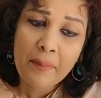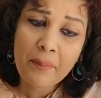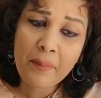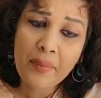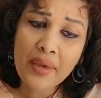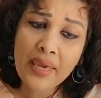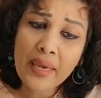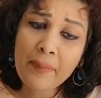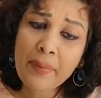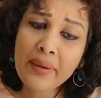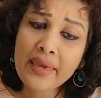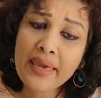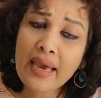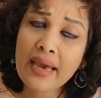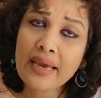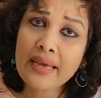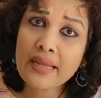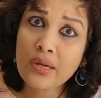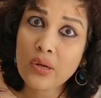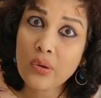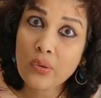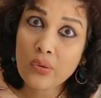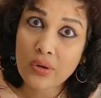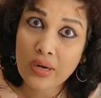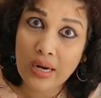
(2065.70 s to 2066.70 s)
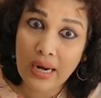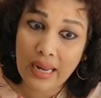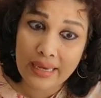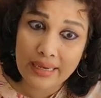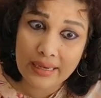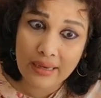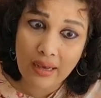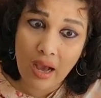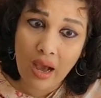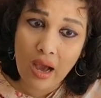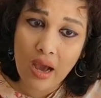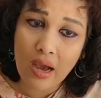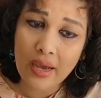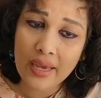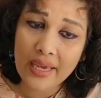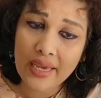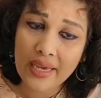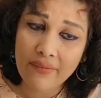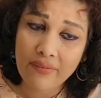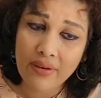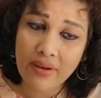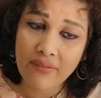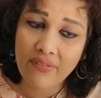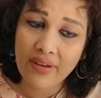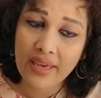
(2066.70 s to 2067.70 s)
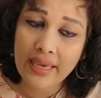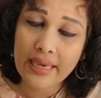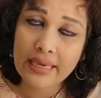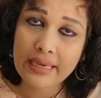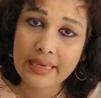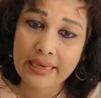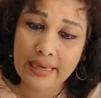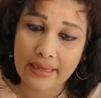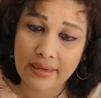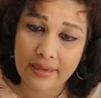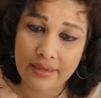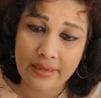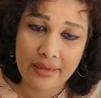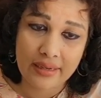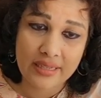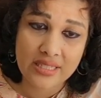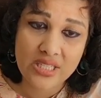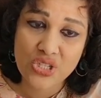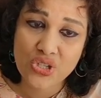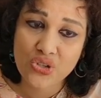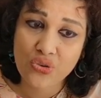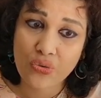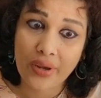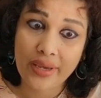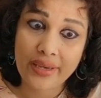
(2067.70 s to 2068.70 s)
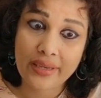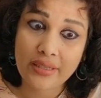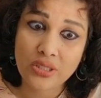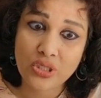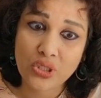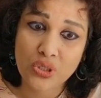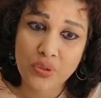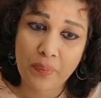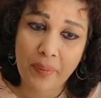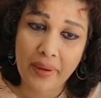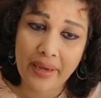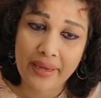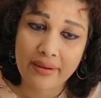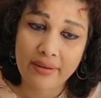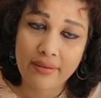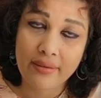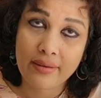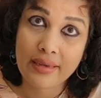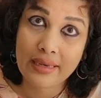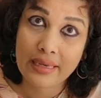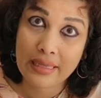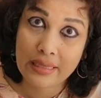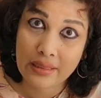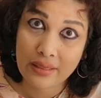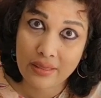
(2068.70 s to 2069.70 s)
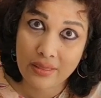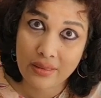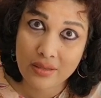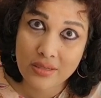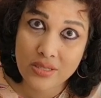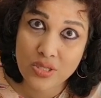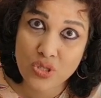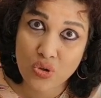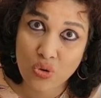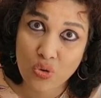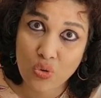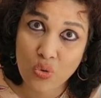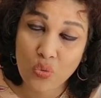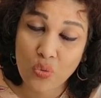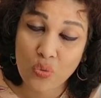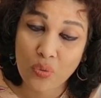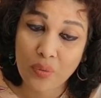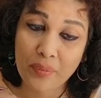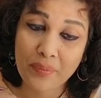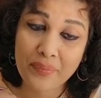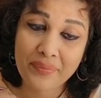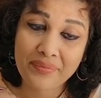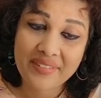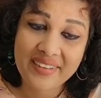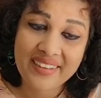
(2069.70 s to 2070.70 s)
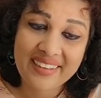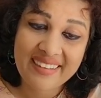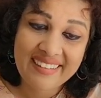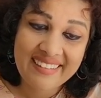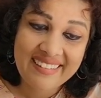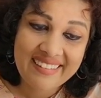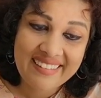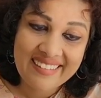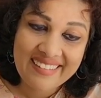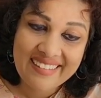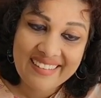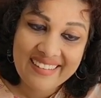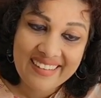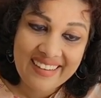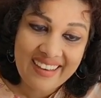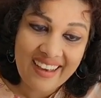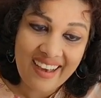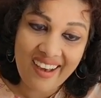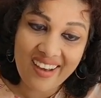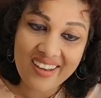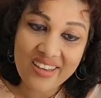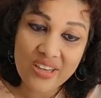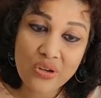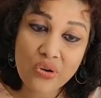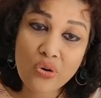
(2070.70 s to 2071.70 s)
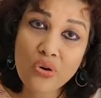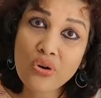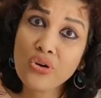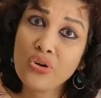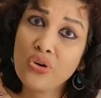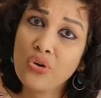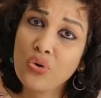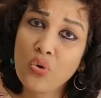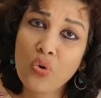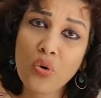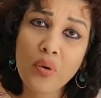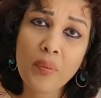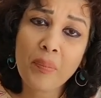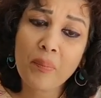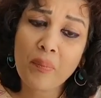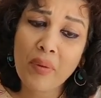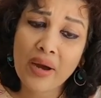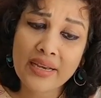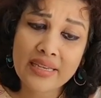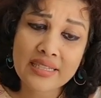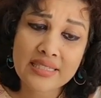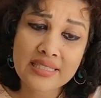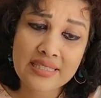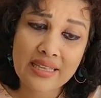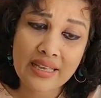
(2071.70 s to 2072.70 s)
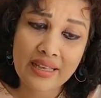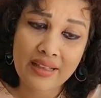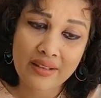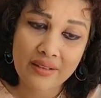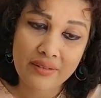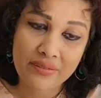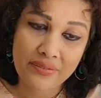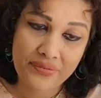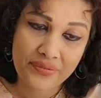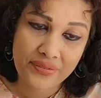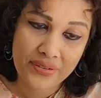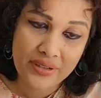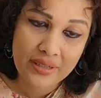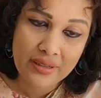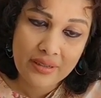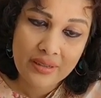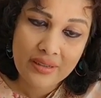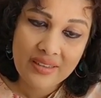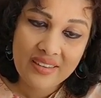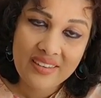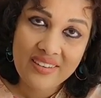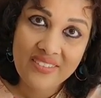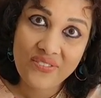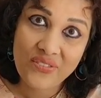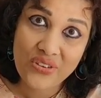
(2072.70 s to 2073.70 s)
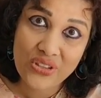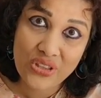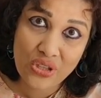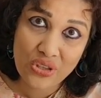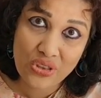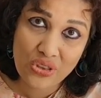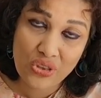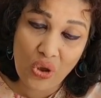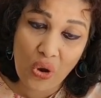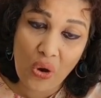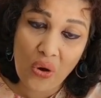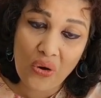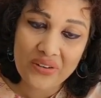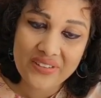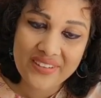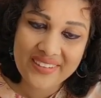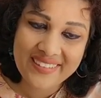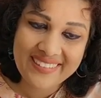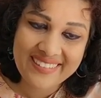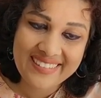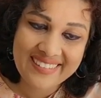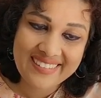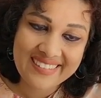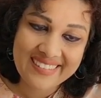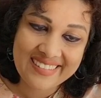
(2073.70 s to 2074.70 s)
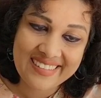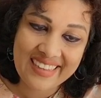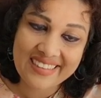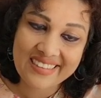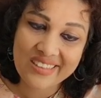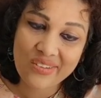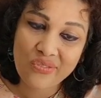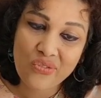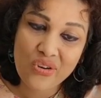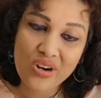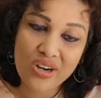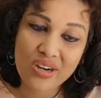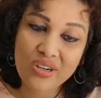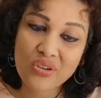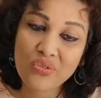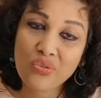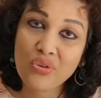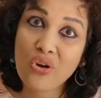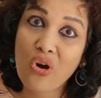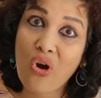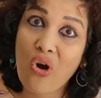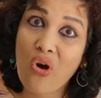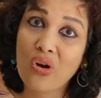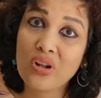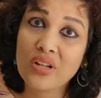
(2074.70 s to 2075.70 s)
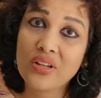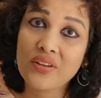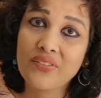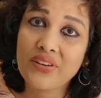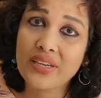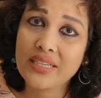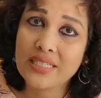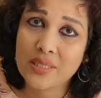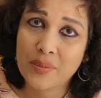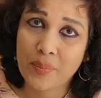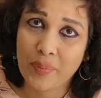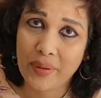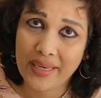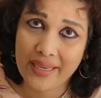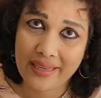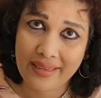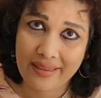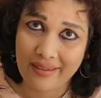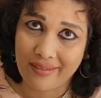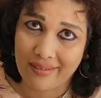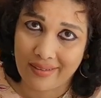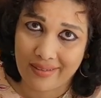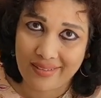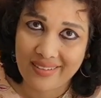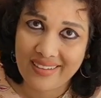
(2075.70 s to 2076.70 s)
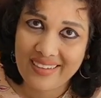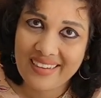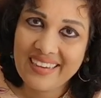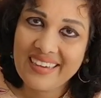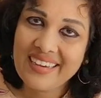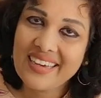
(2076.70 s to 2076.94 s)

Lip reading: Maybe I look like I have awakened in a strange bed. In this room, I could dupe myself with the thought that the world would always be here.